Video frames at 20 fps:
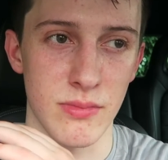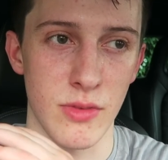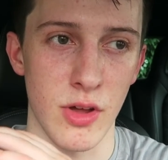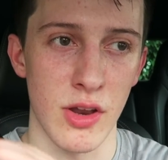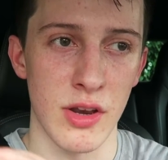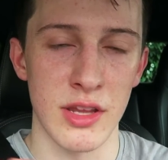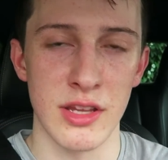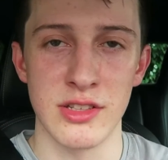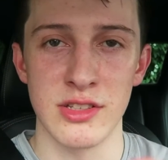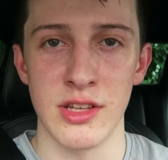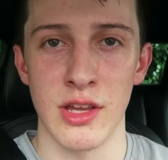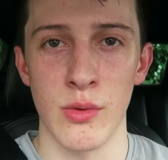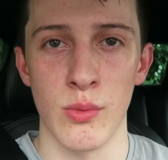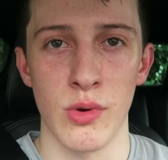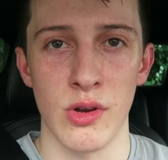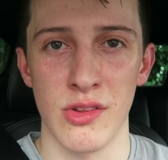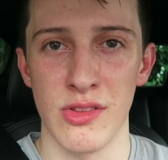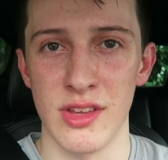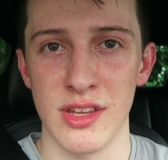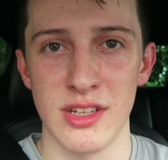I need to get
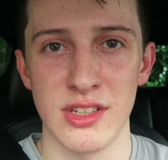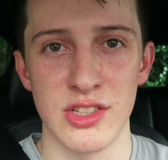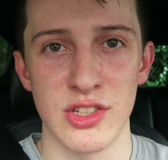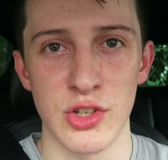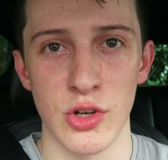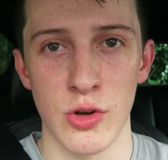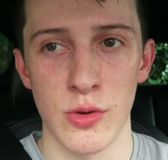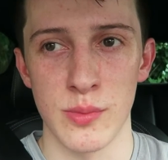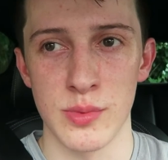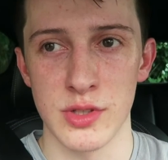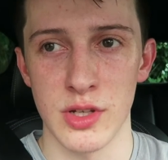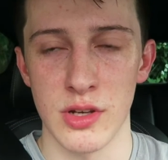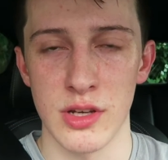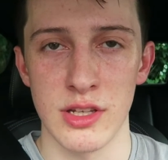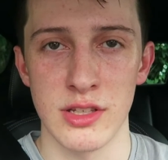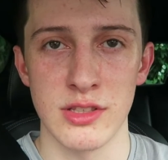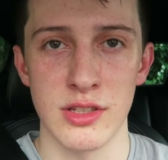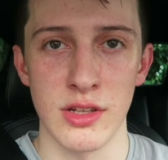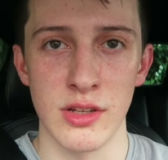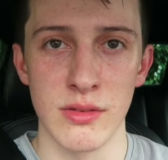one of these jobs, I
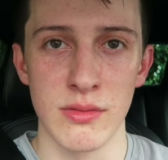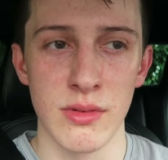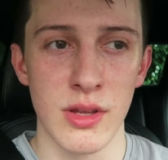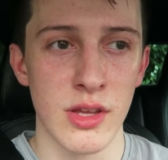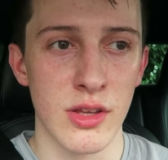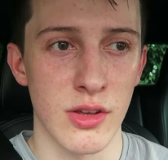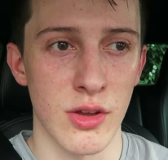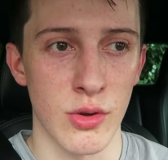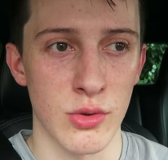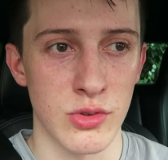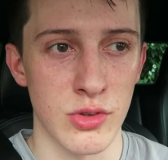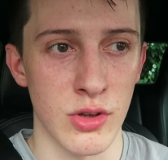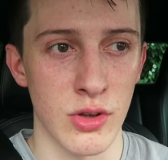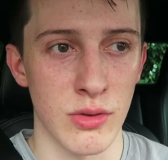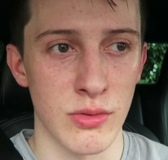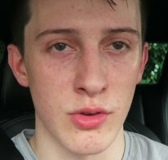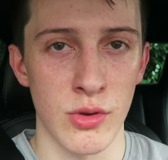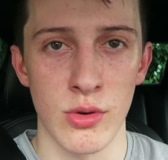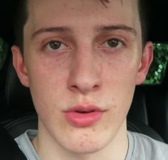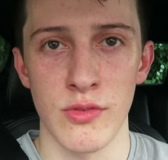need to go
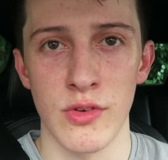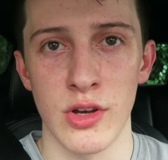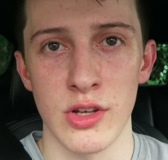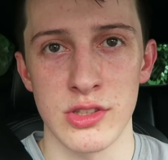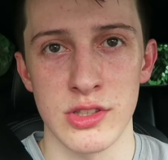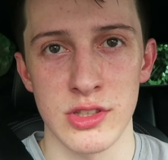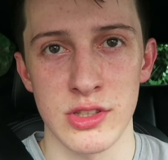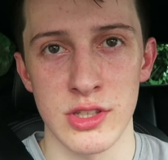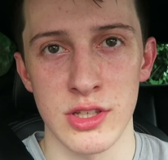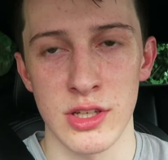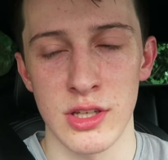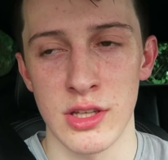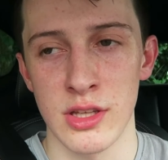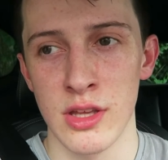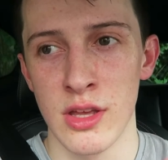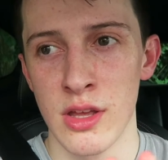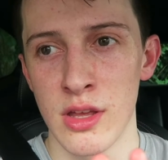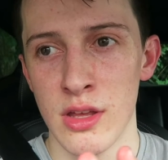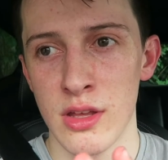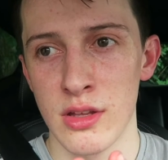to
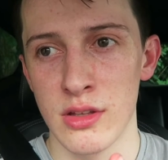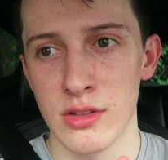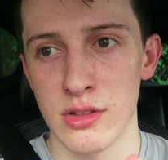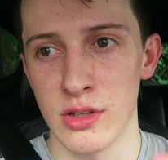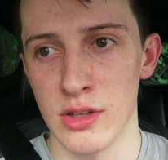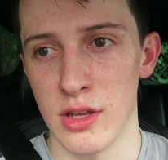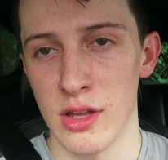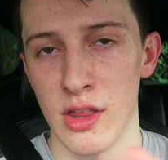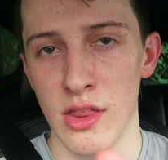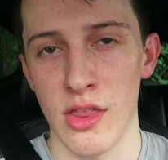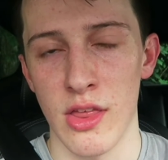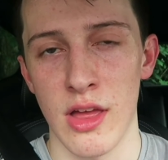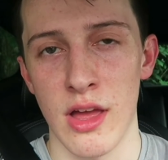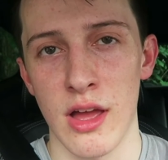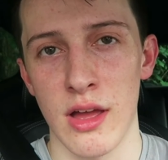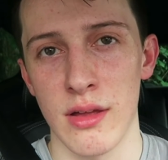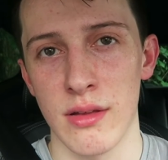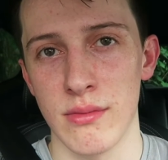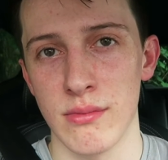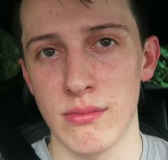university to get
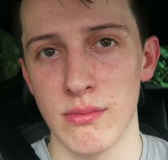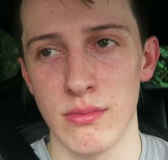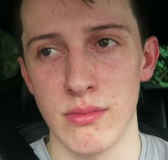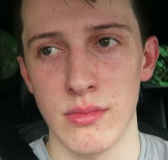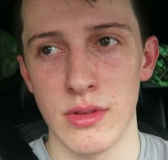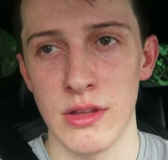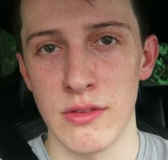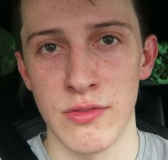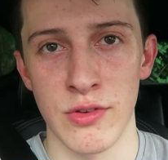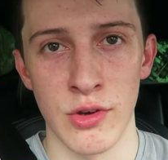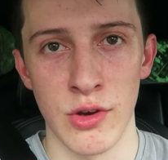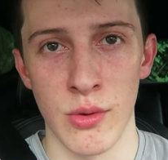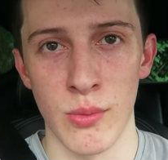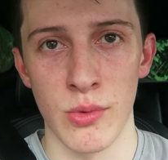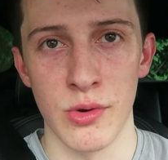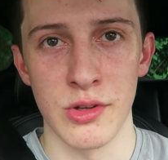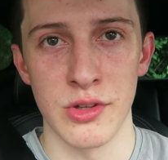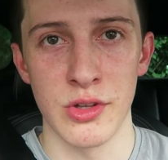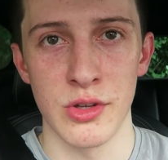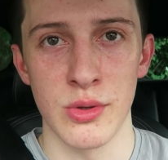that, if you
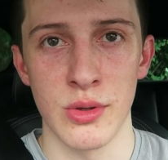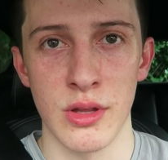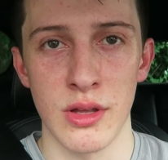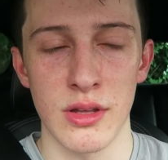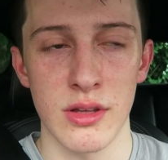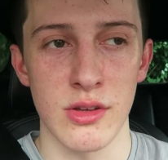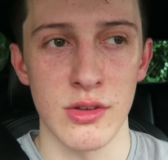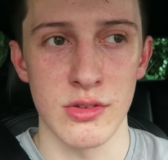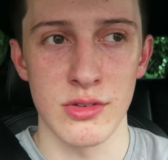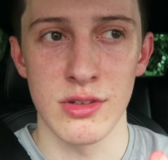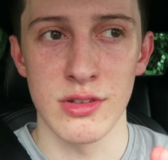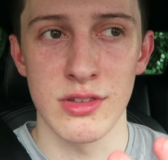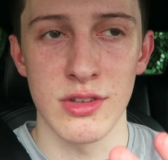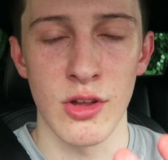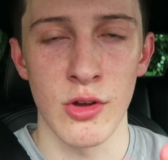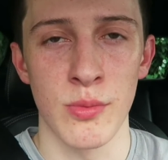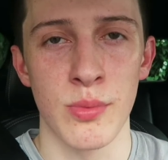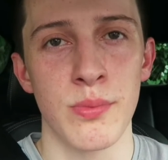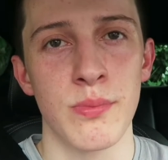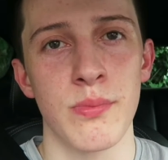don't want to do that, because there's
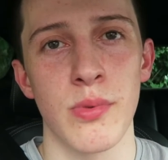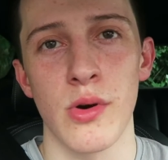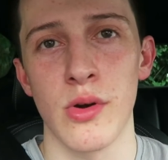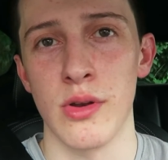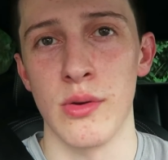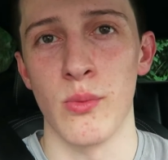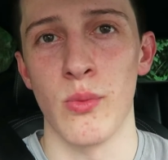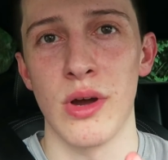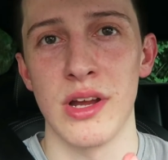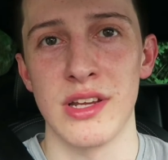no point